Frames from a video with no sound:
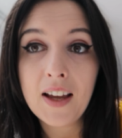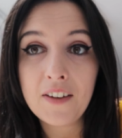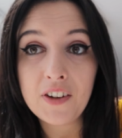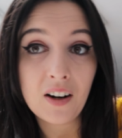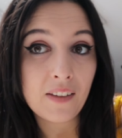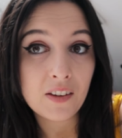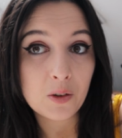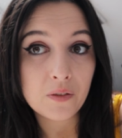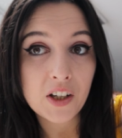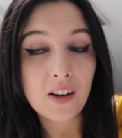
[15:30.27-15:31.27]
If you like this
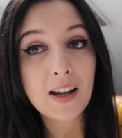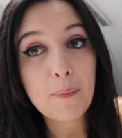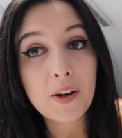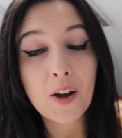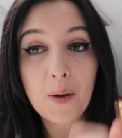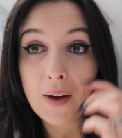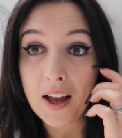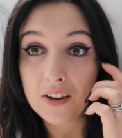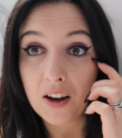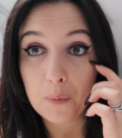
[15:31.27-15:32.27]
sort of video, let me know
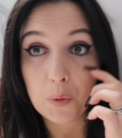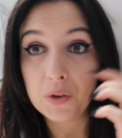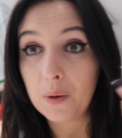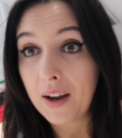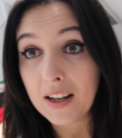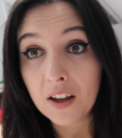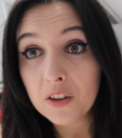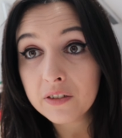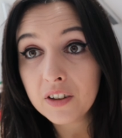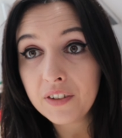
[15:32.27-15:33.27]
and I will do
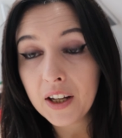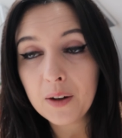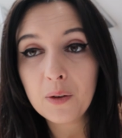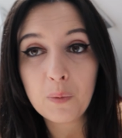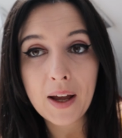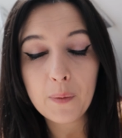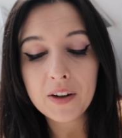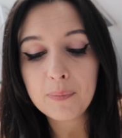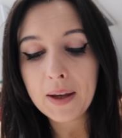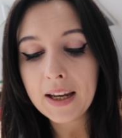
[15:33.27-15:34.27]
another review of where
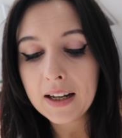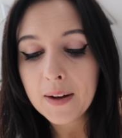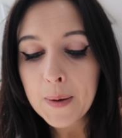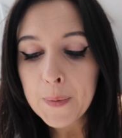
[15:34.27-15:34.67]
we've been.